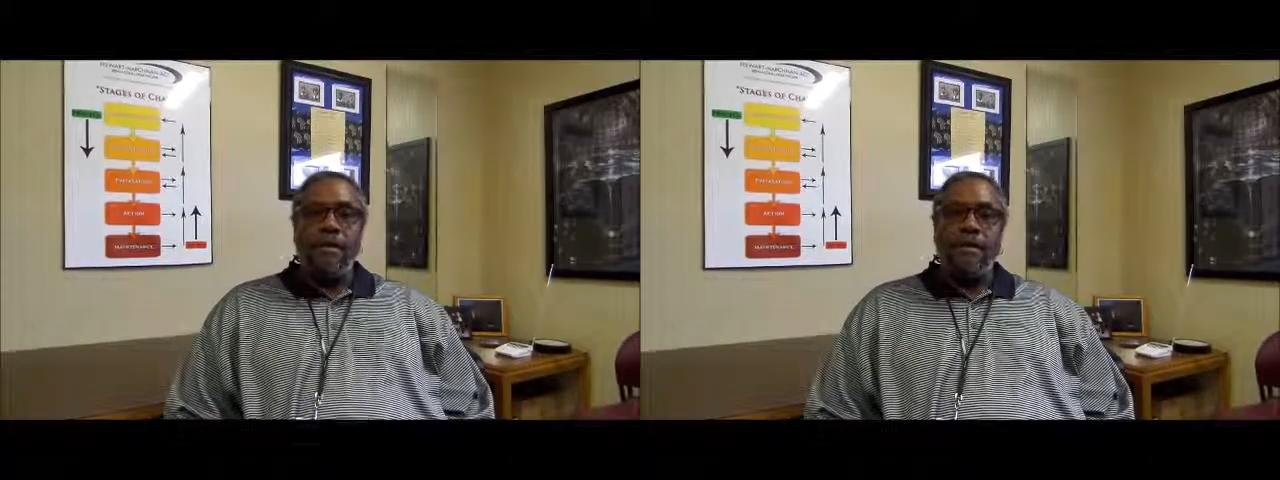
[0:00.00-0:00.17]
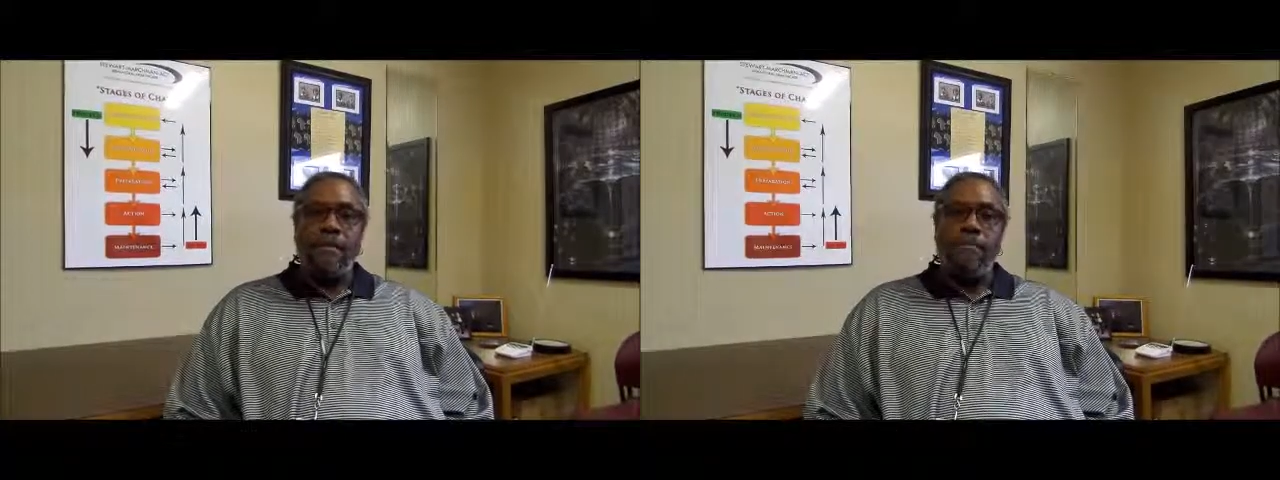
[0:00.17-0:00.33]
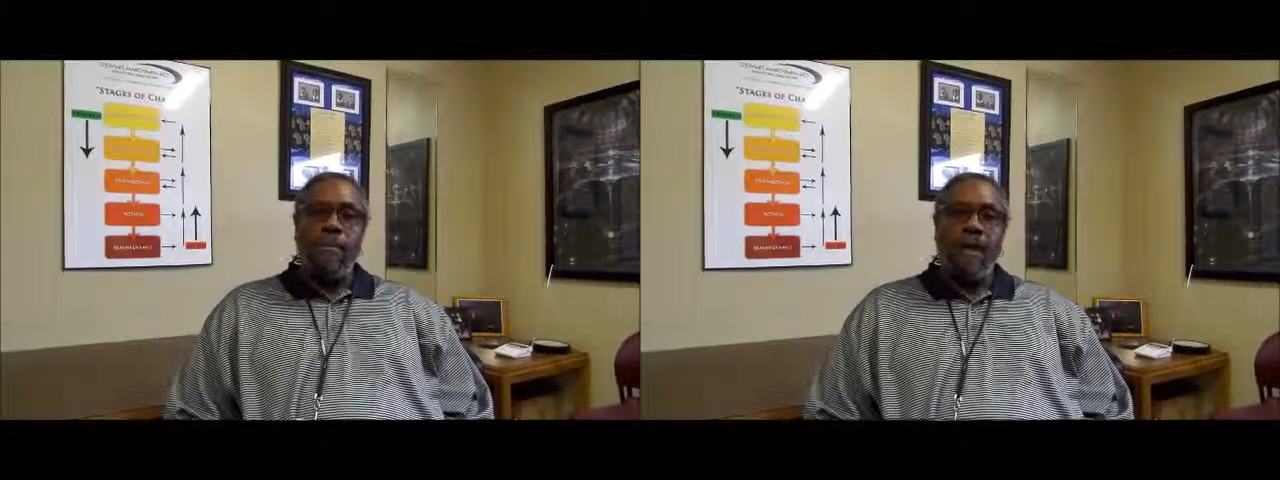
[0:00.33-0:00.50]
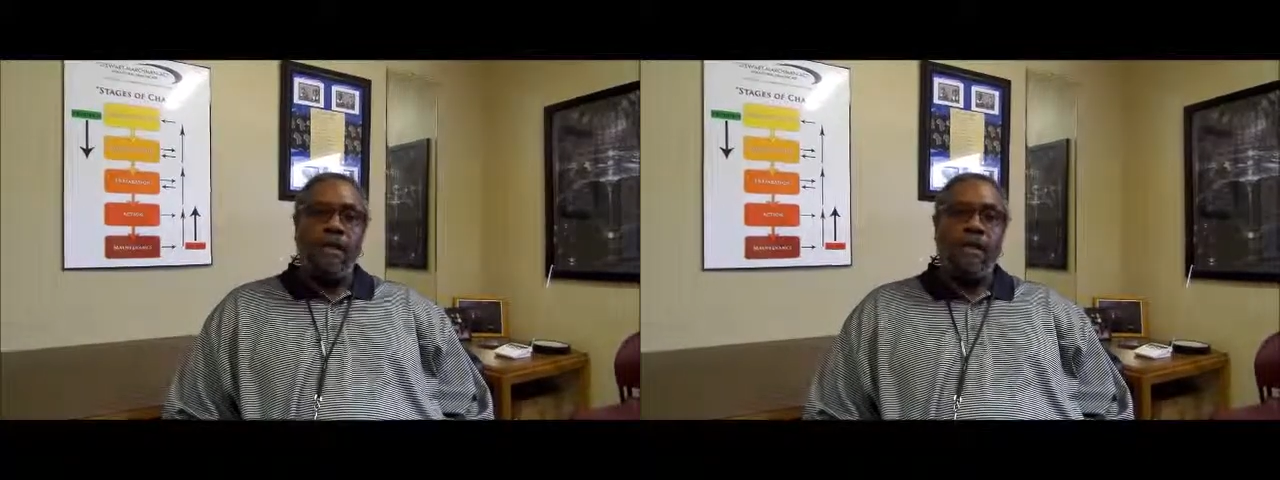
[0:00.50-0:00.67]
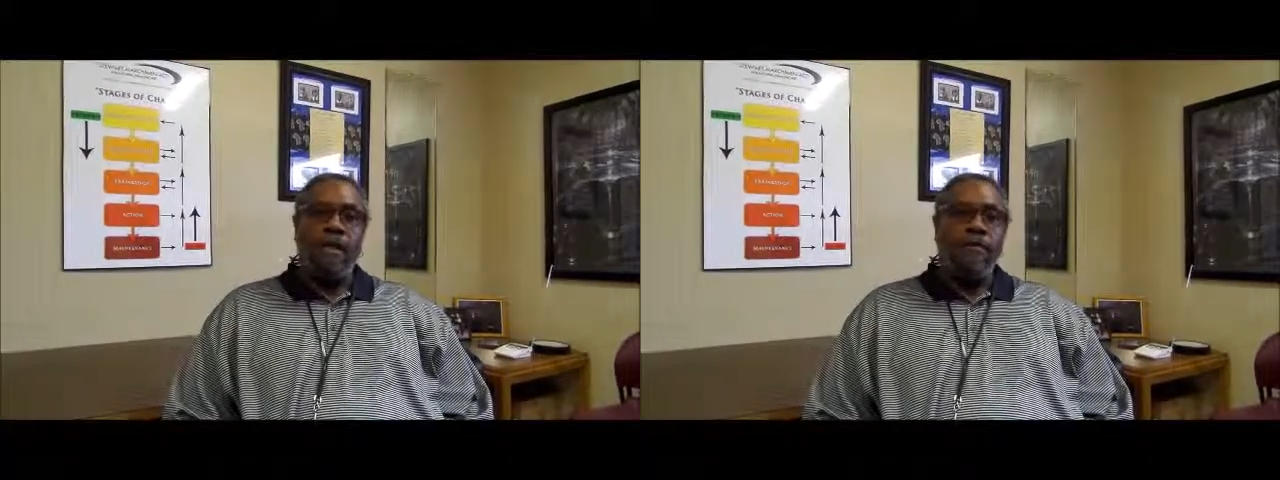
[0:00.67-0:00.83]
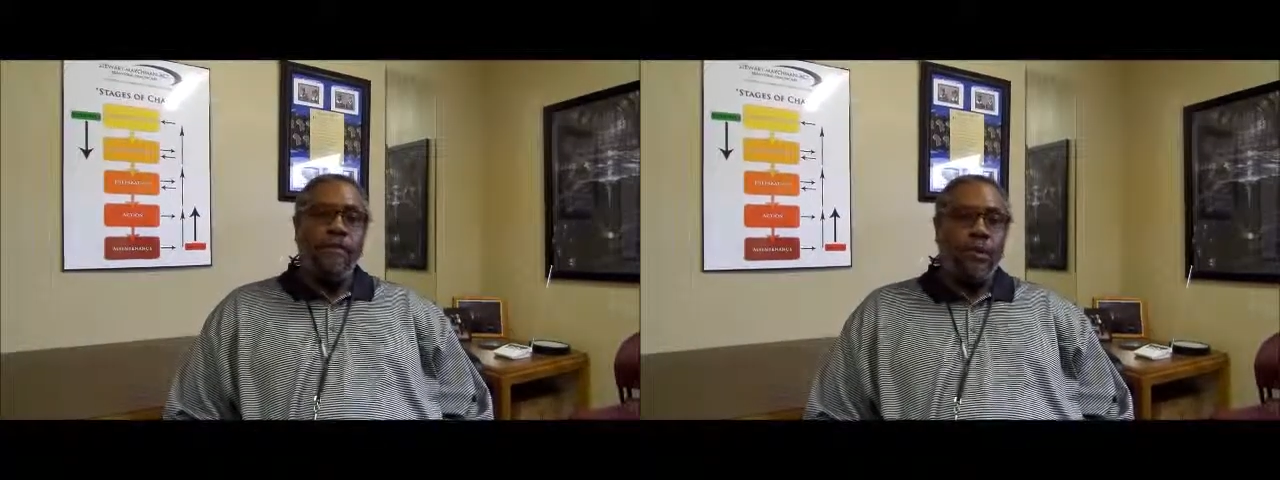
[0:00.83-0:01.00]
it's
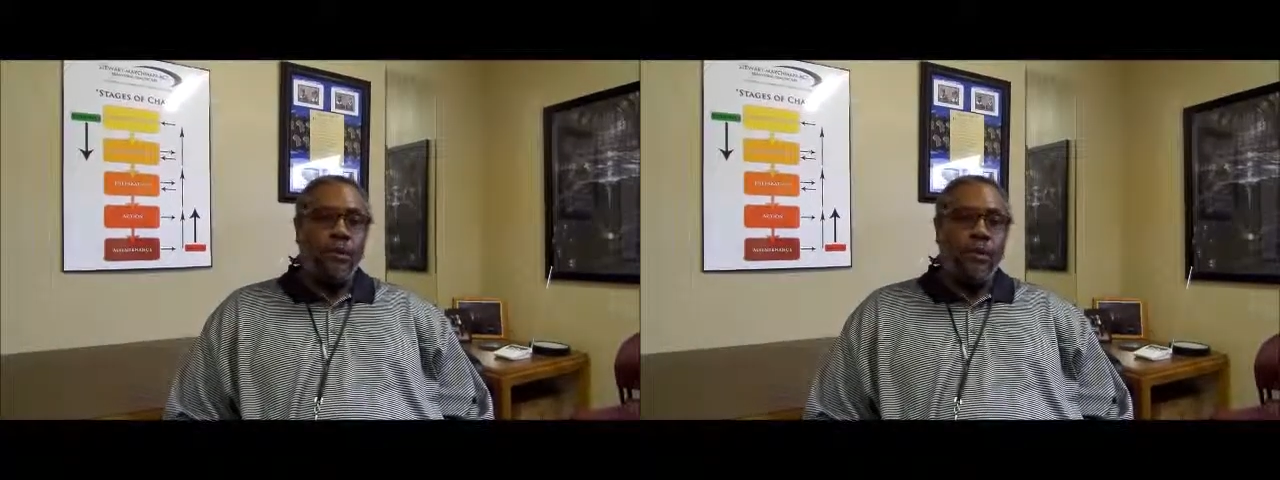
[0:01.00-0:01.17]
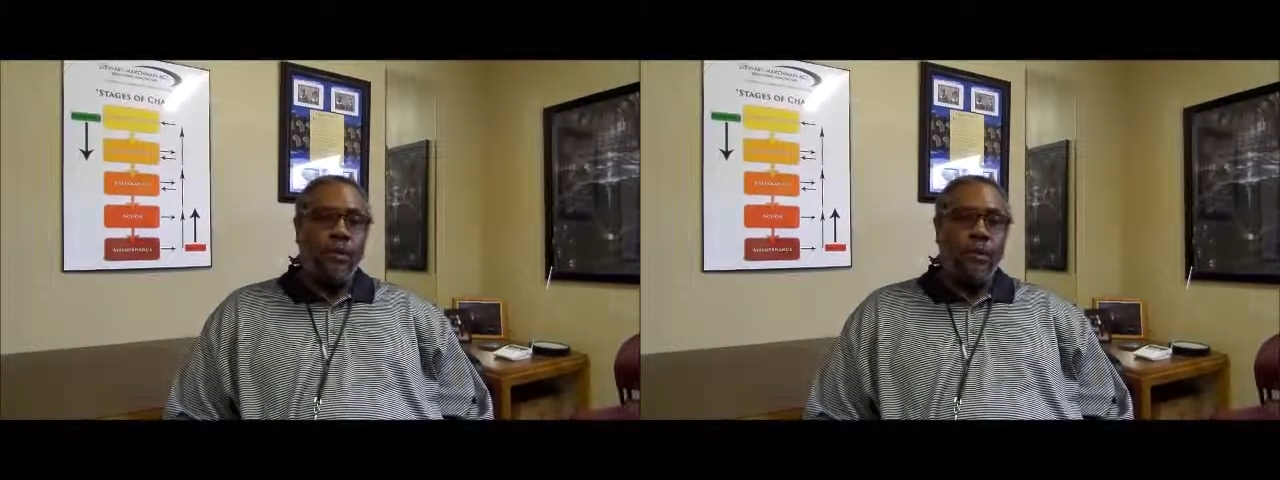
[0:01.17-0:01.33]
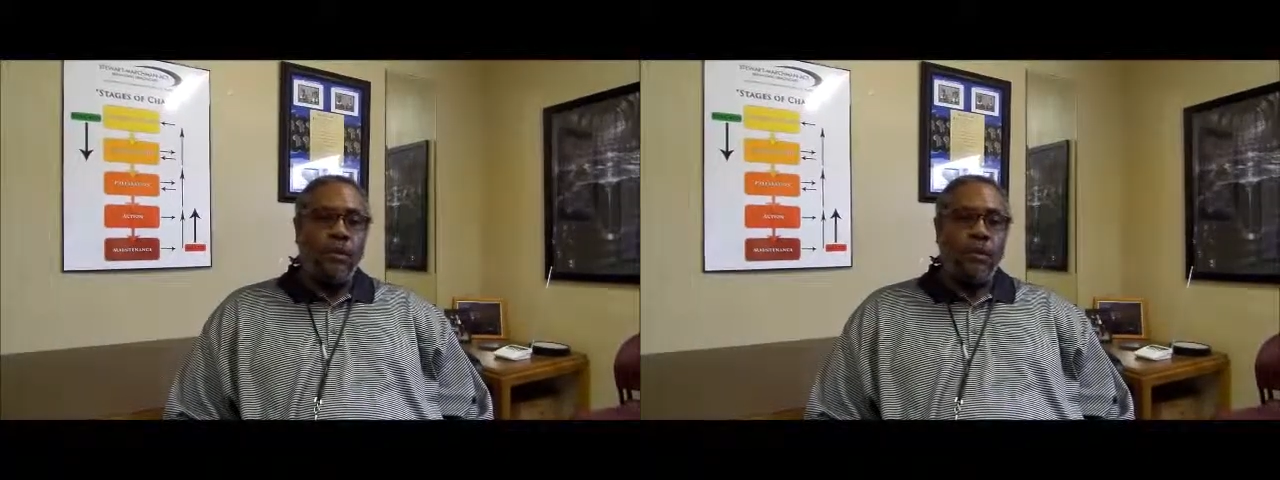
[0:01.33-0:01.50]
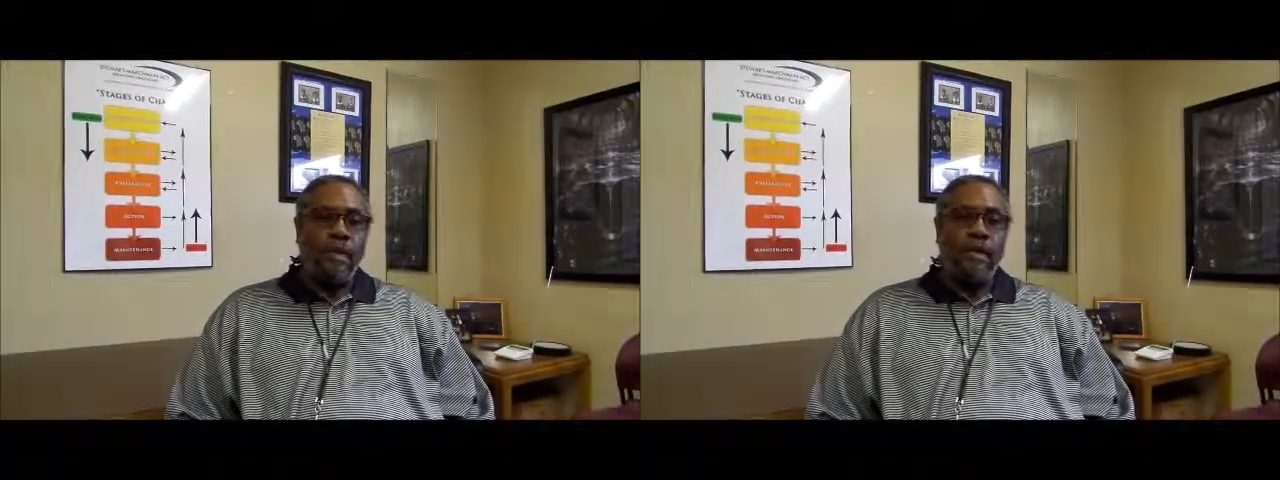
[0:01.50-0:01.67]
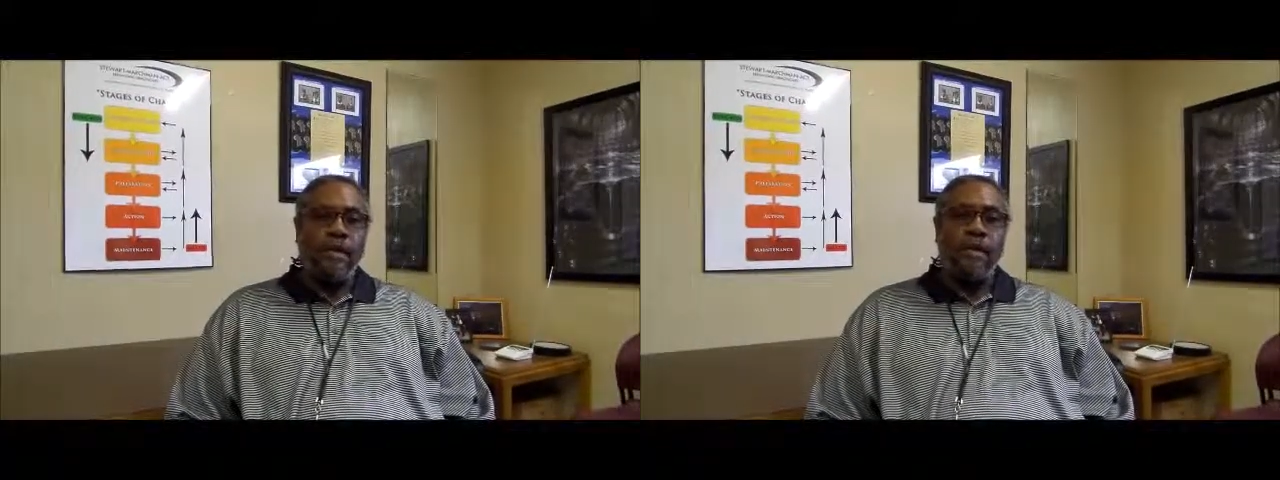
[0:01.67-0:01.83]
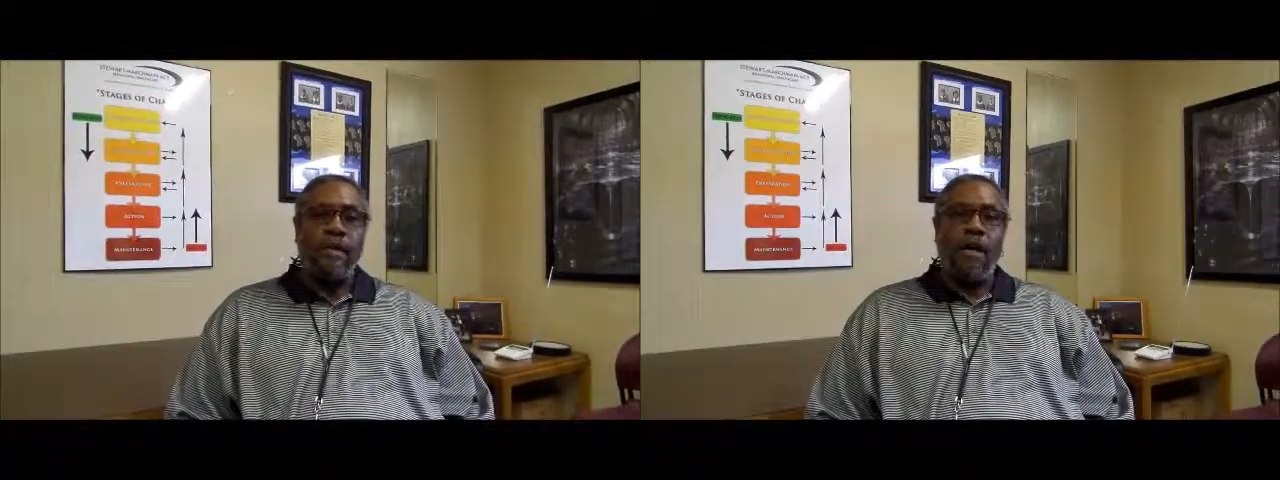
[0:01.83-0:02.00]
about giving the tools and
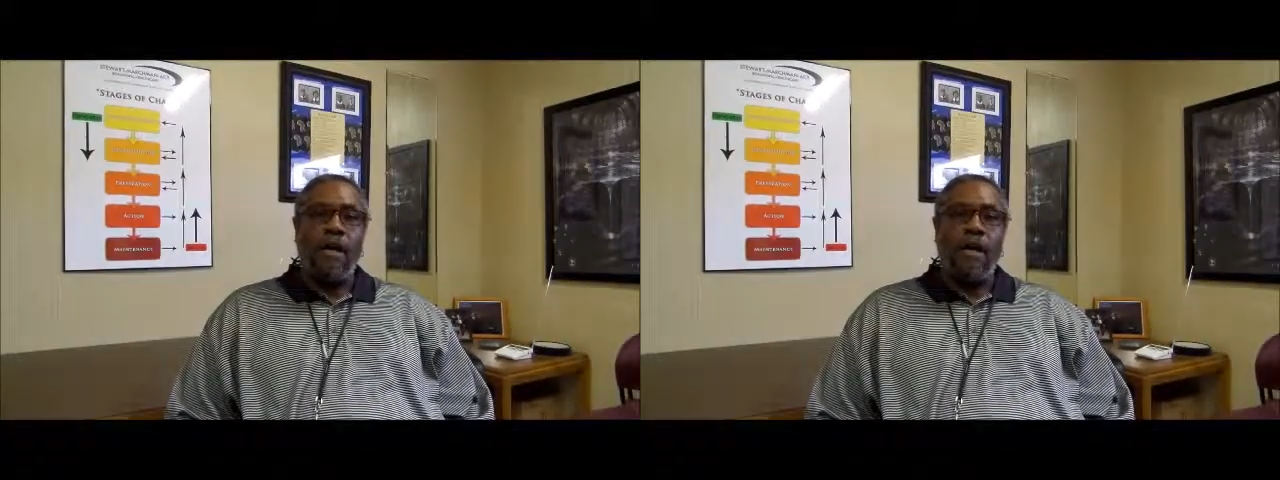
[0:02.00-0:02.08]
then